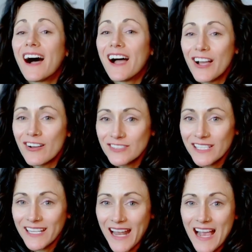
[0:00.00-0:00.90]
I often
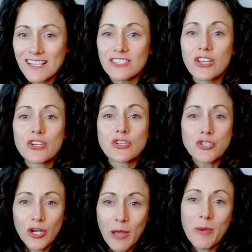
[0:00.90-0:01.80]
get asked,
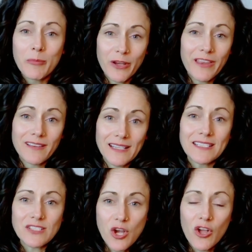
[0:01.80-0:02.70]
should I be breathing like
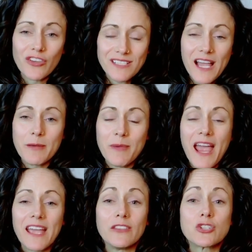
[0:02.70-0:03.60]
this all the time?
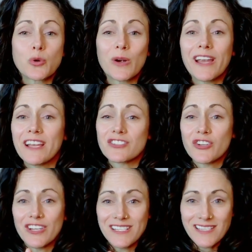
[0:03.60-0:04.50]
And the short answer
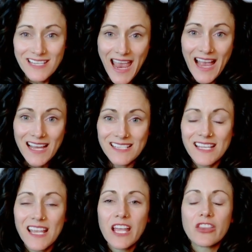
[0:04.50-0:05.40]
is yes.
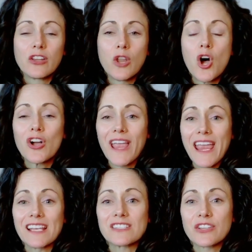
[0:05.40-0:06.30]
The long
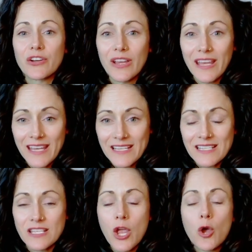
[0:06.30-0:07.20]
answer
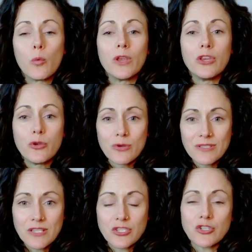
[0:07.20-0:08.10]
is we use
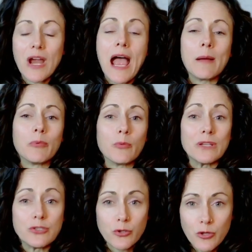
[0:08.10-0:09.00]
the strap, we
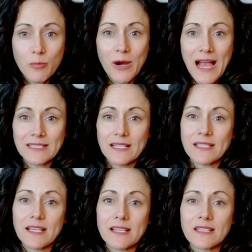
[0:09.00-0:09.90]
do the
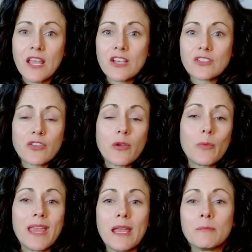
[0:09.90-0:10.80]
practices so that we
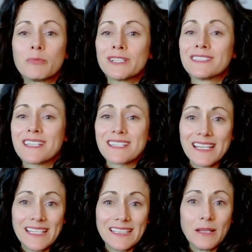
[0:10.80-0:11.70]
imprint this
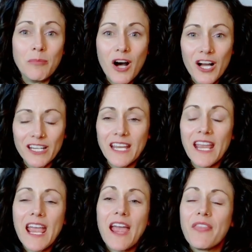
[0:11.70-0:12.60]
in the body,
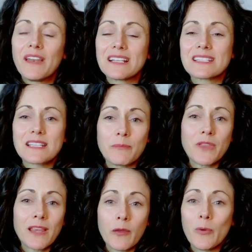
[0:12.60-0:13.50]
and then it's
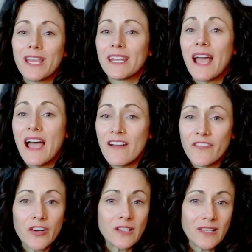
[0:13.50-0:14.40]
something that we can
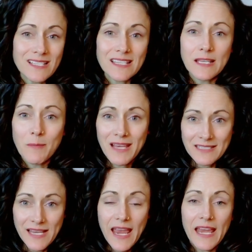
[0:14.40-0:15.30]
effortlessly
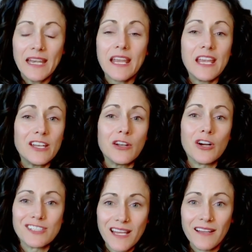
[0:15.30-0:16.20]
maintain in
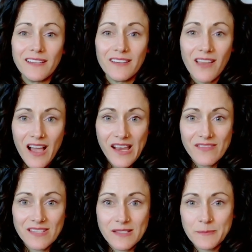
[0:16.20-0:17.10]
our daily
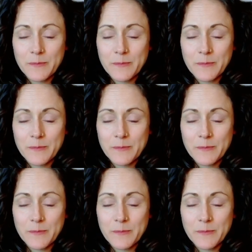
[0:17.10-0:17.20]
lives.